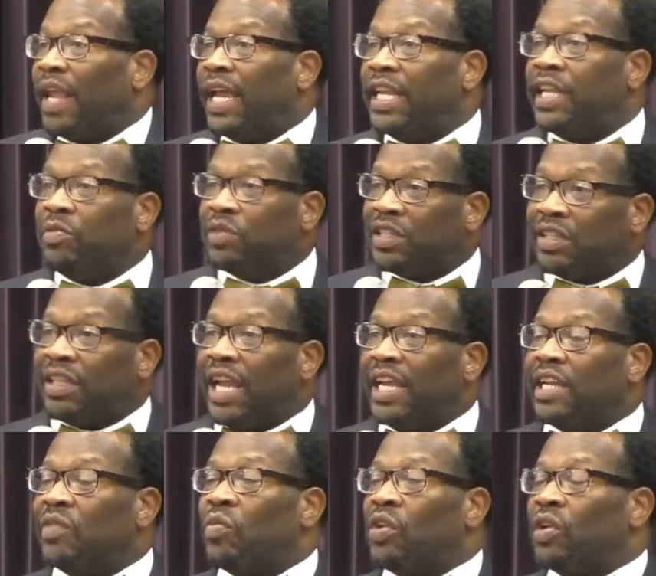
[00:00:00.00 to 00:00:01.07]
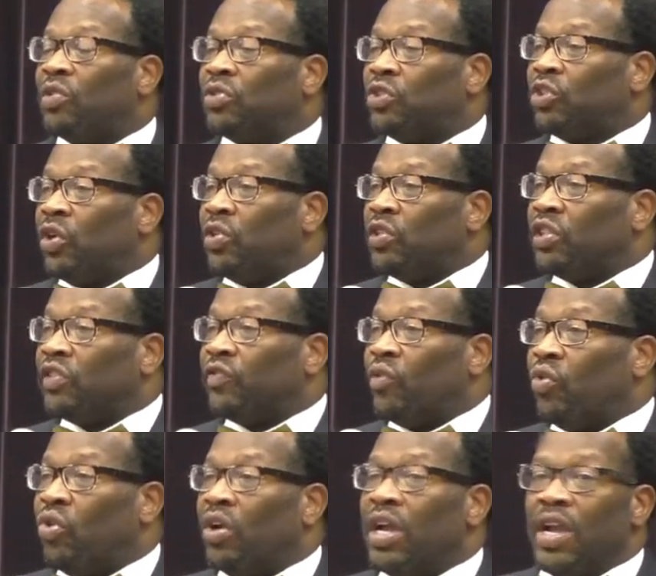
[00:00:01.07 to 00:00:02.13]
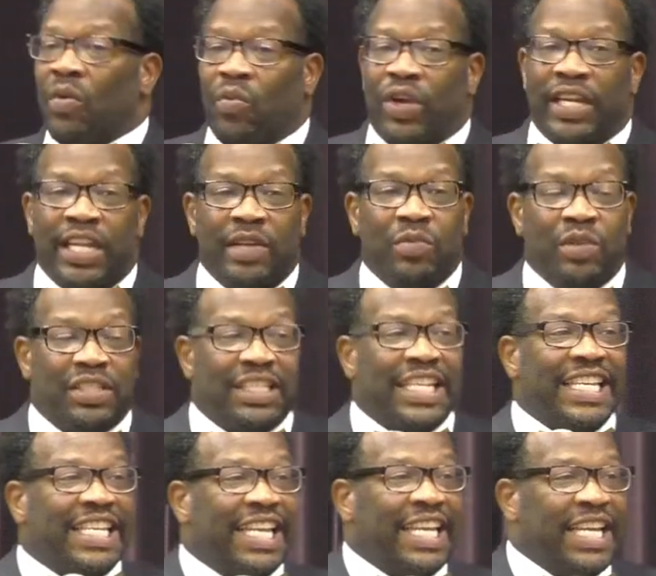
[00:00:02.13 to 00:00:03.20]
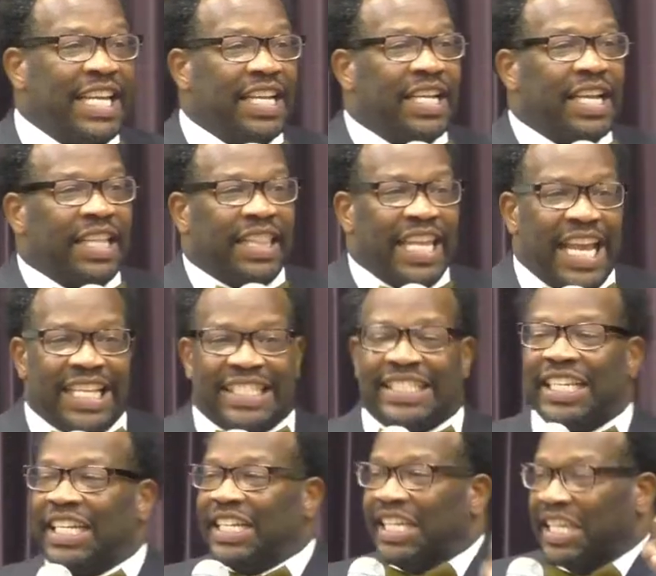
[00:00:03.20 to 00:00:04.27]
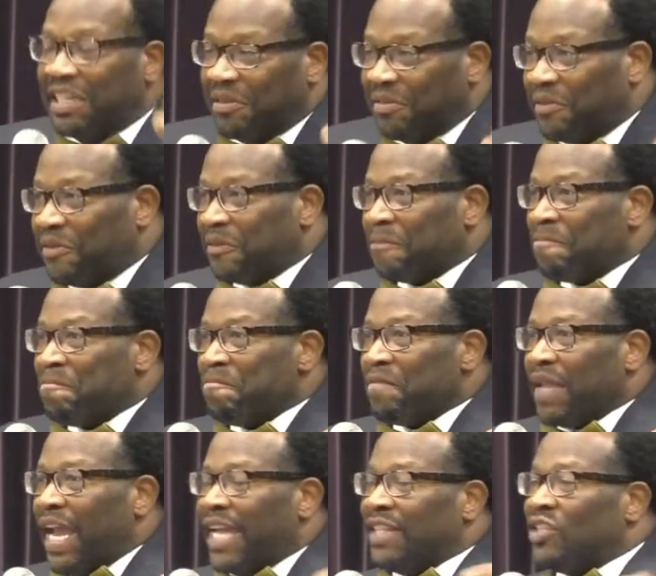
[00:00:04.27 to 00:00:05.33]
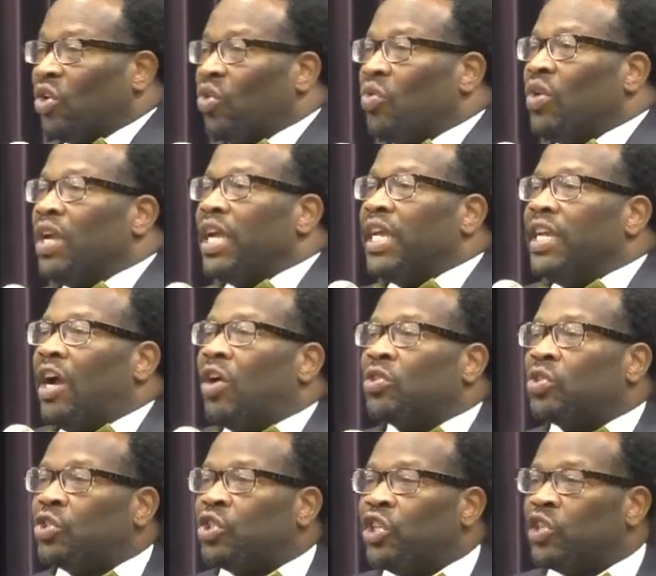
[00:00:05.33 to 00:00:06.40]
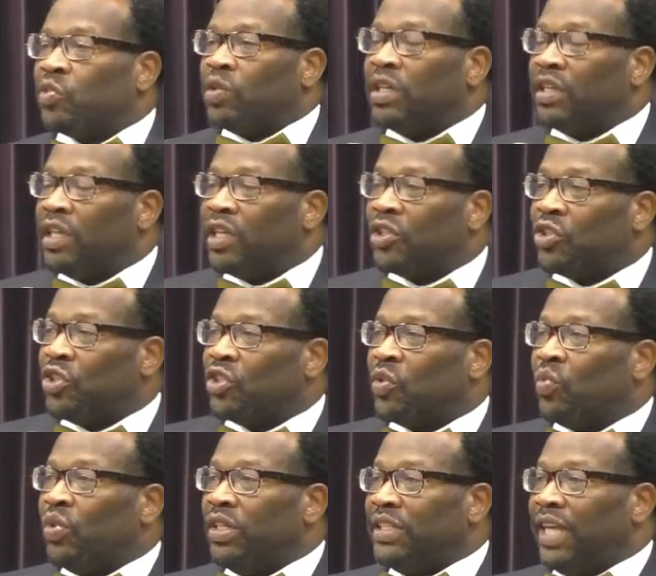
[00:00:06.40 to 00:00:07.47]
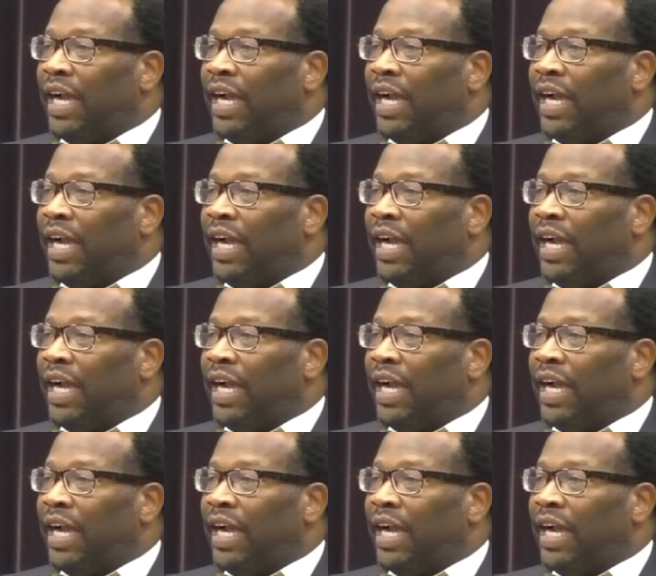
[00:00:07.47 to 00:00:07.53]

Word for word: And he was thanking one of those churches for when he was in need, they had sent a gift. And so he also shares with another church at one